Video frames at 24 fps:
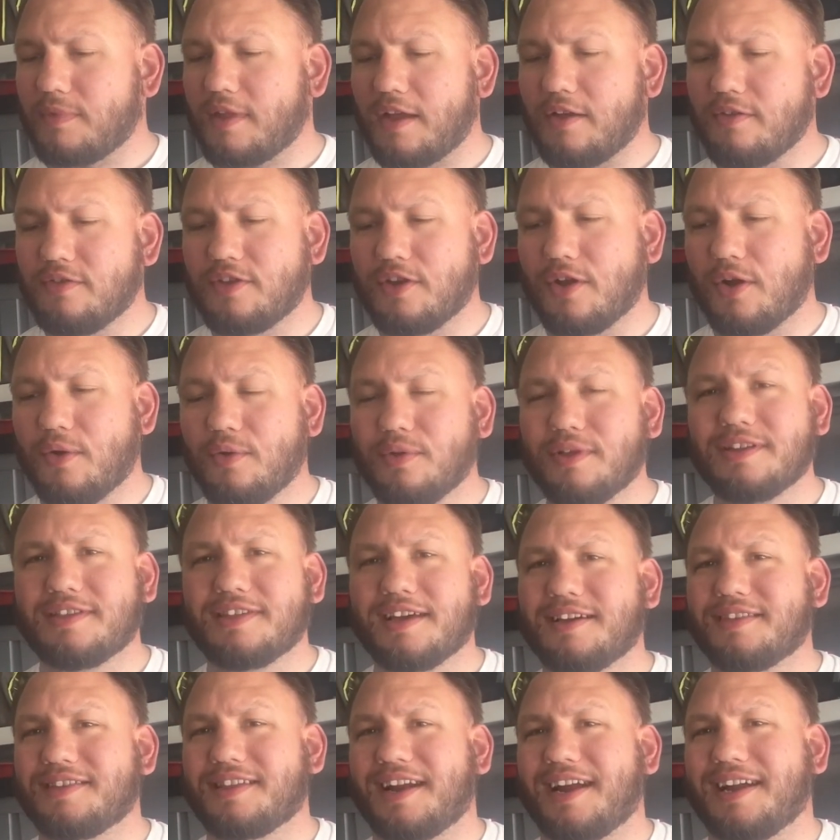The only
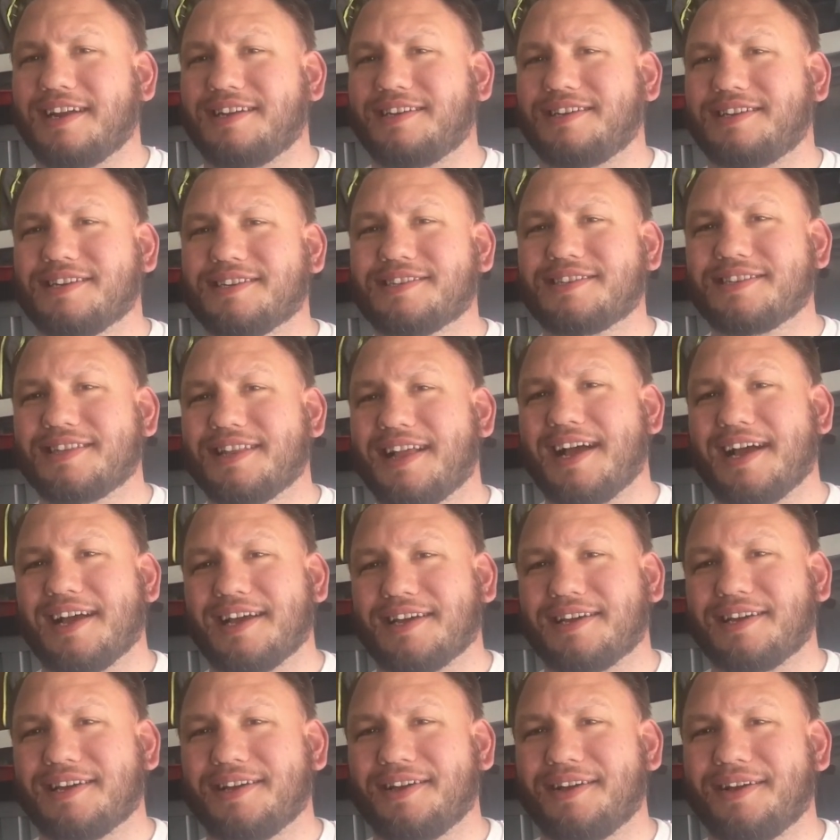thing that I
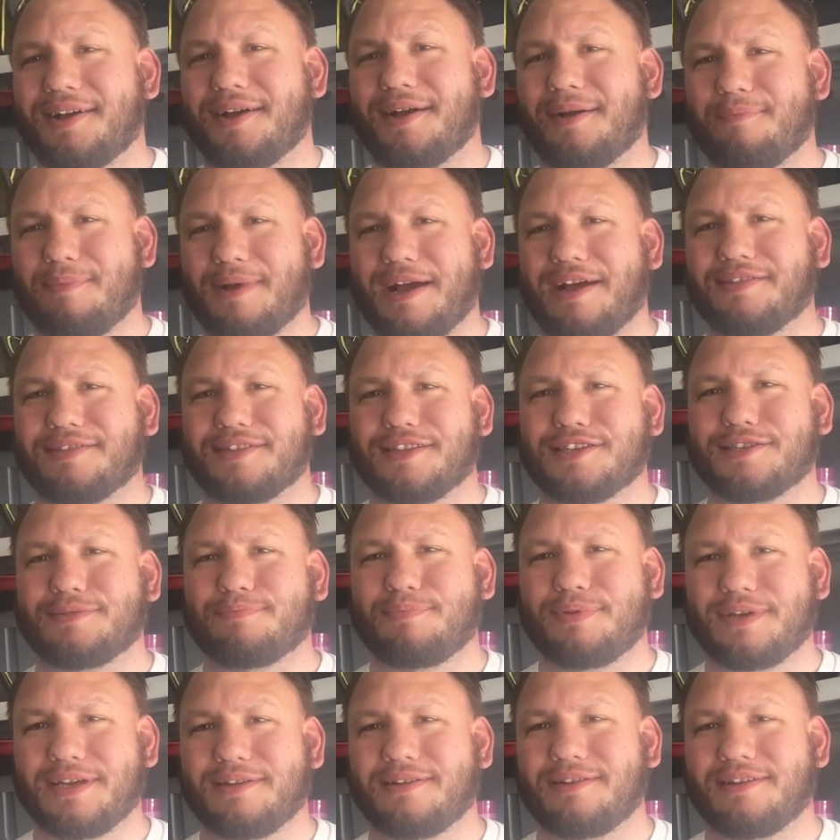dislike about this
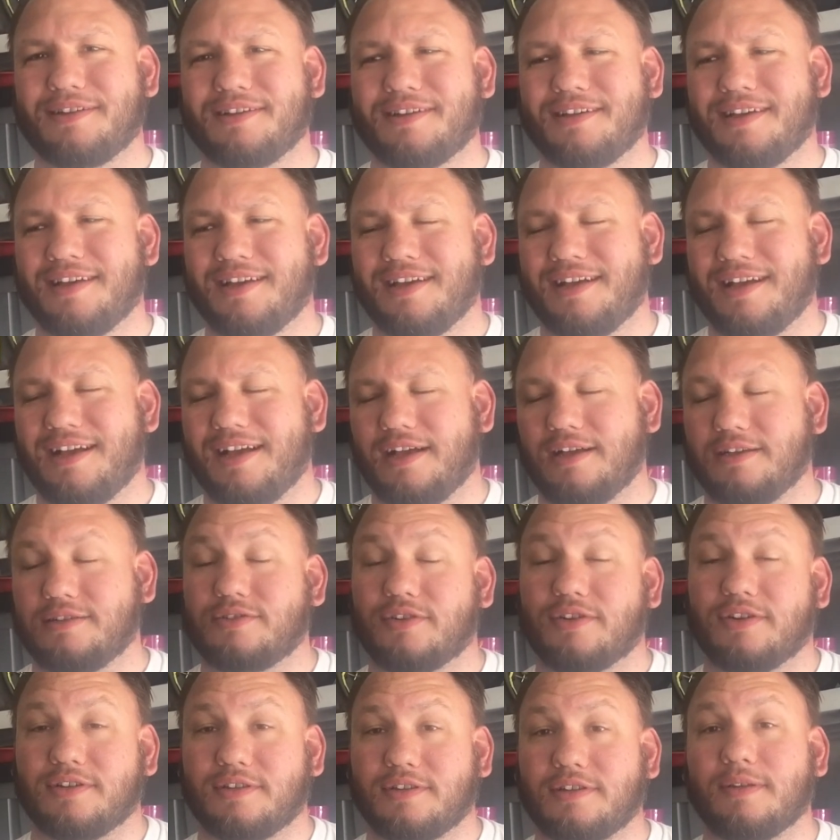
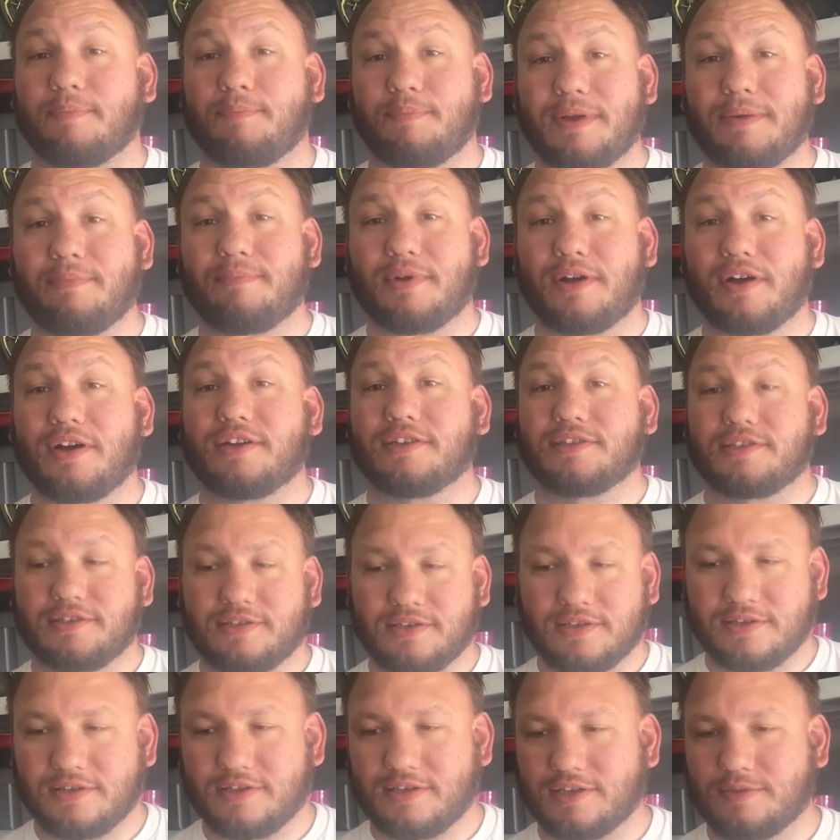the Pit Boss,
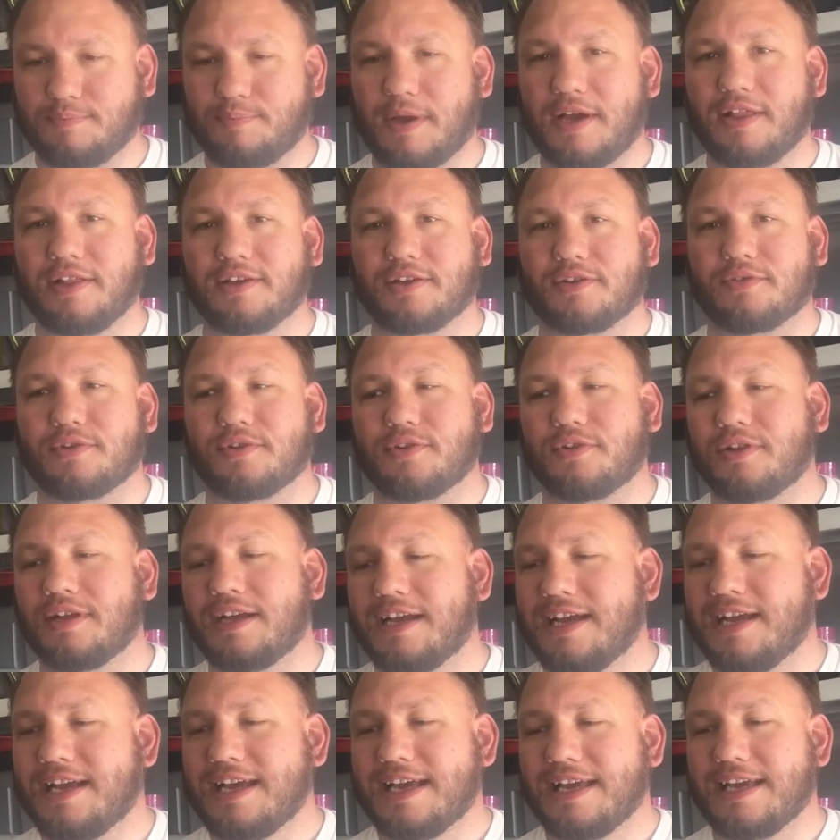this pellet grill,
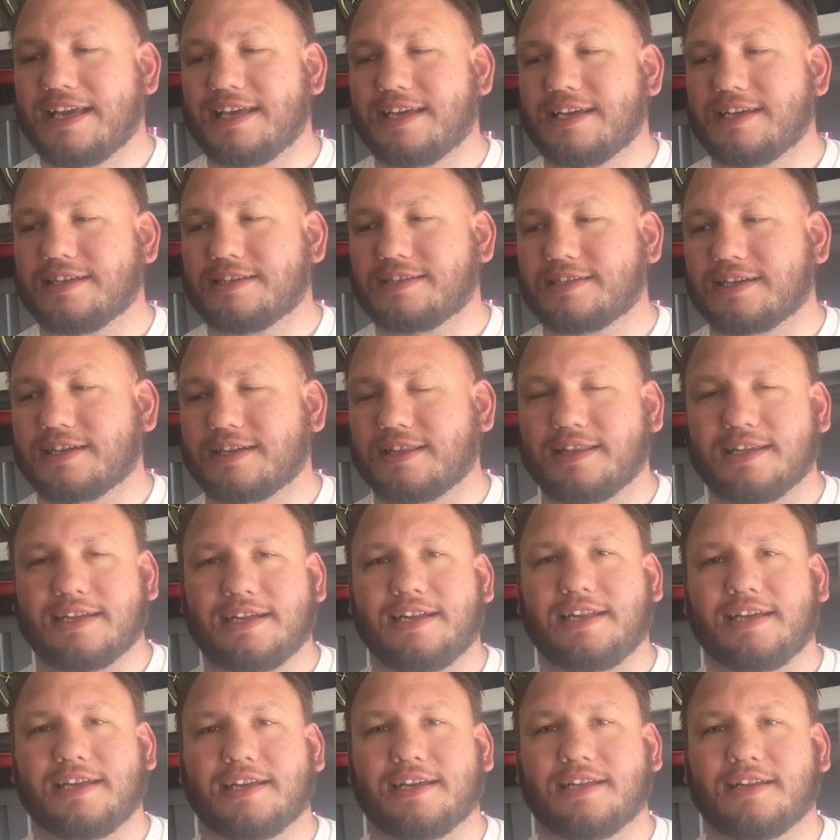is
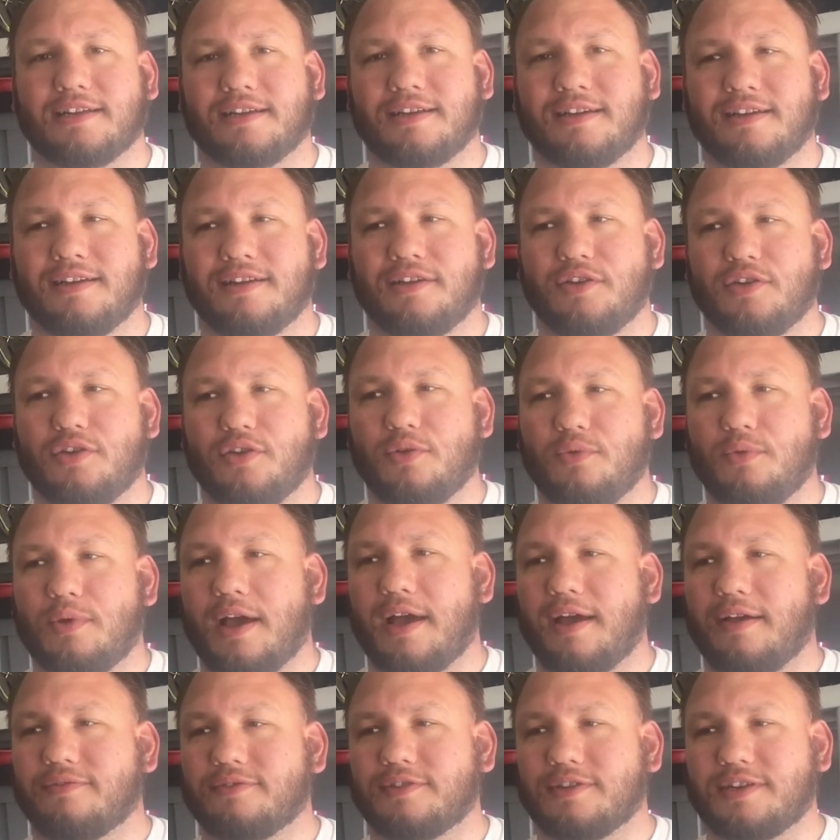cleaning it. You
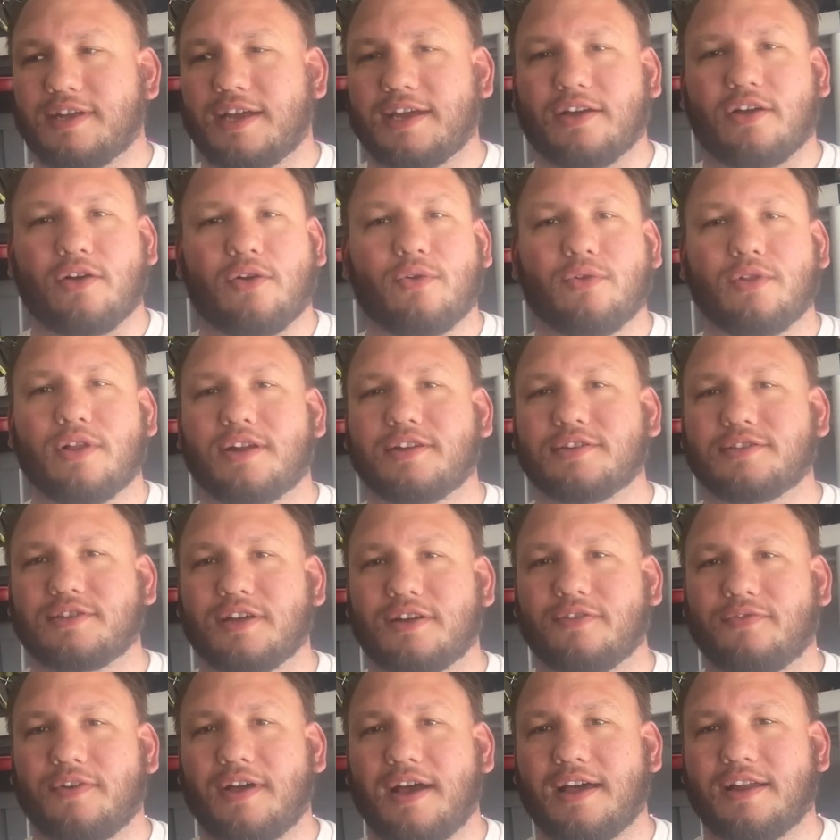have to take a whole lot of
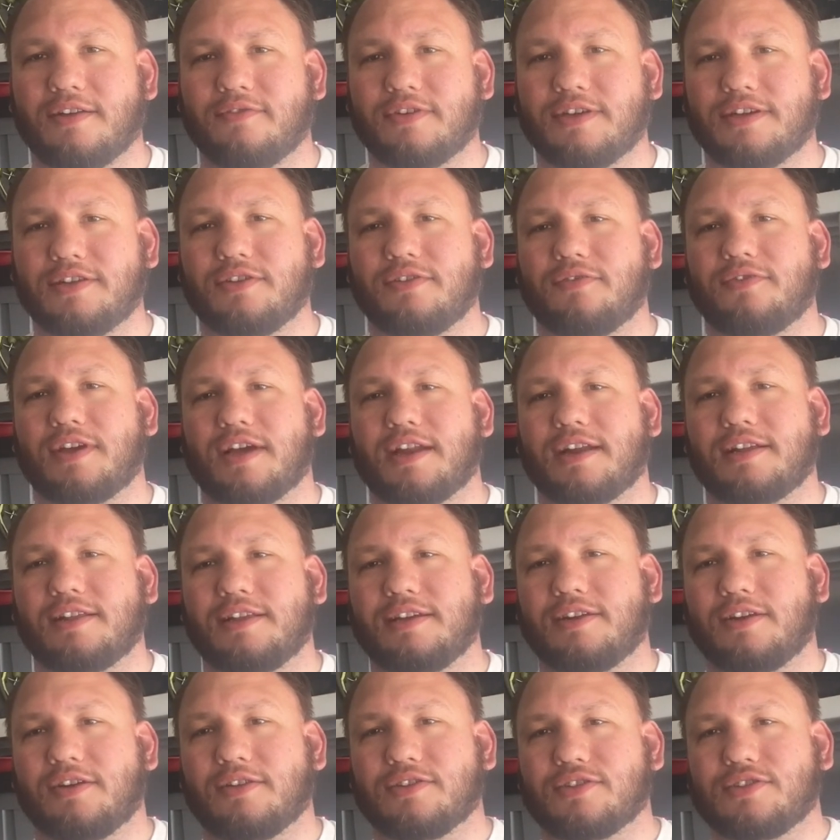stuff out of it. You've got to
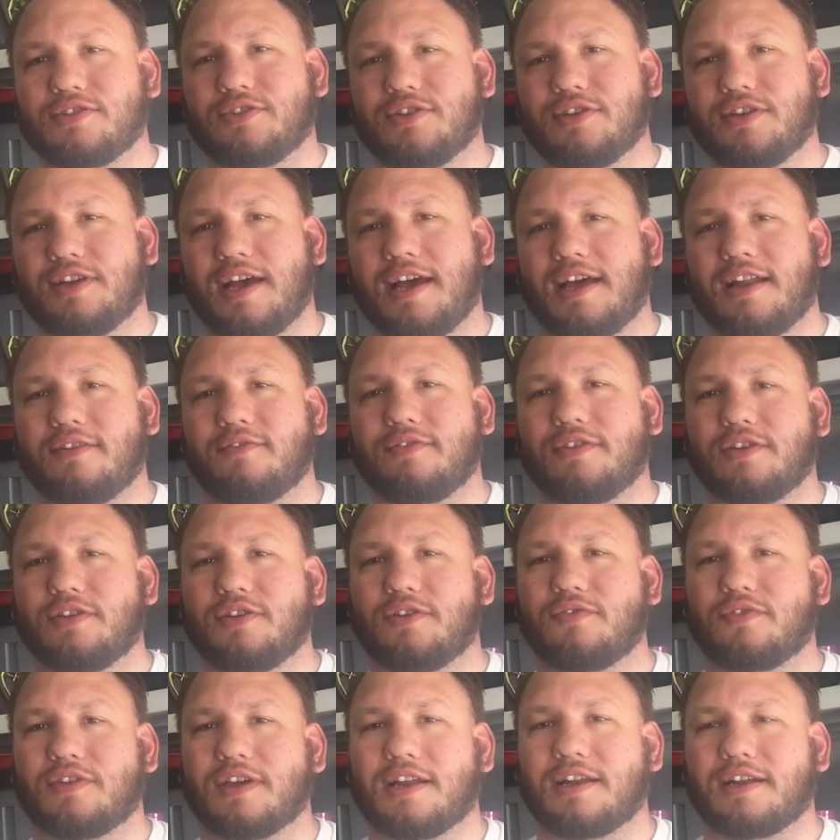clean all the soot out of it.
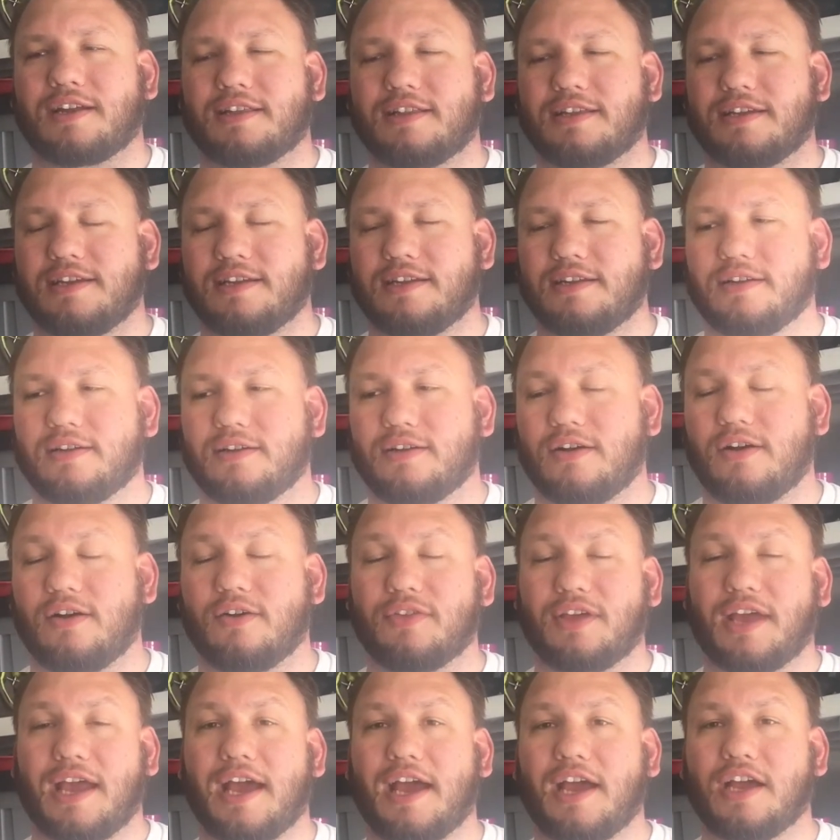You've got to clean all
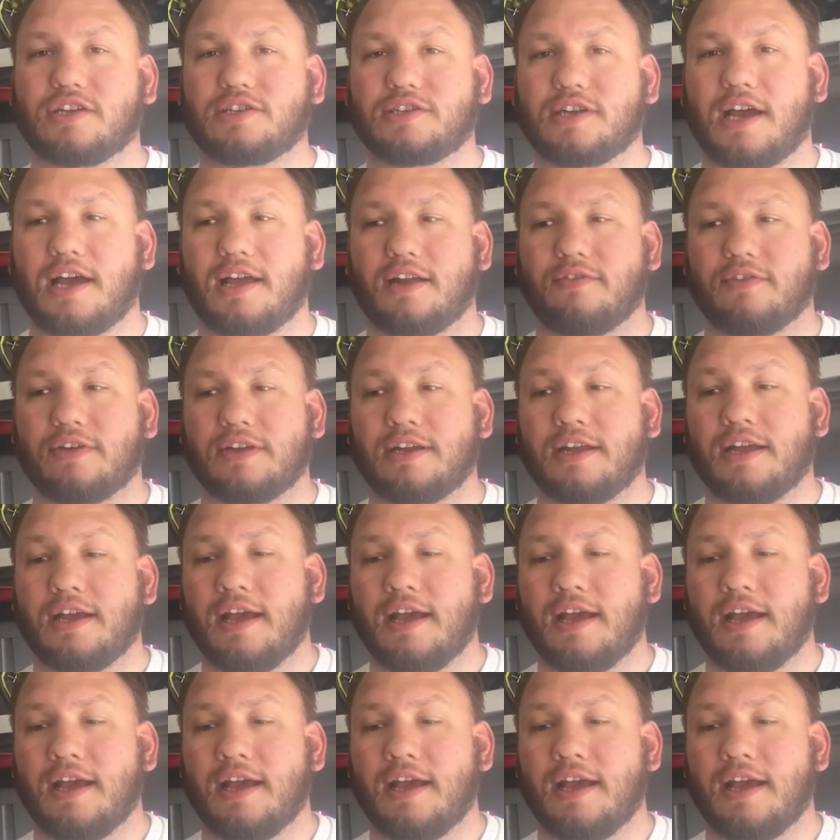the ash out of it.